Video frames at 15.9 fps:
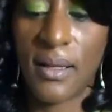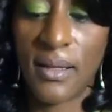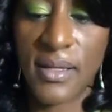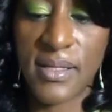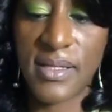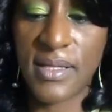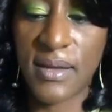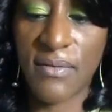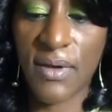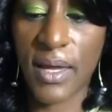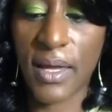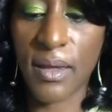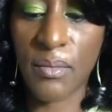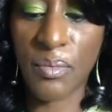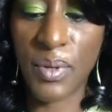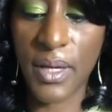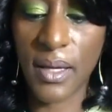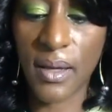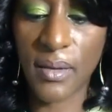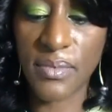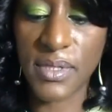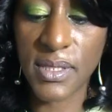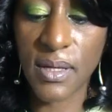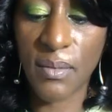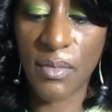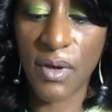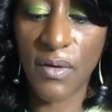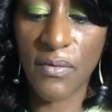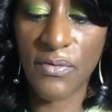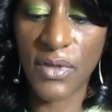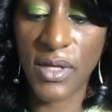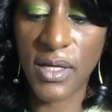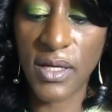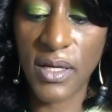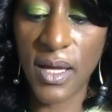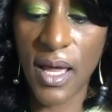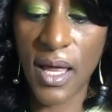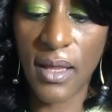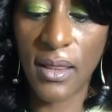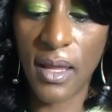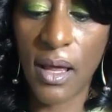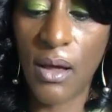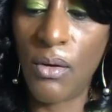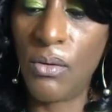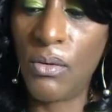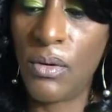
Let's see if I can pick up some of the yellow.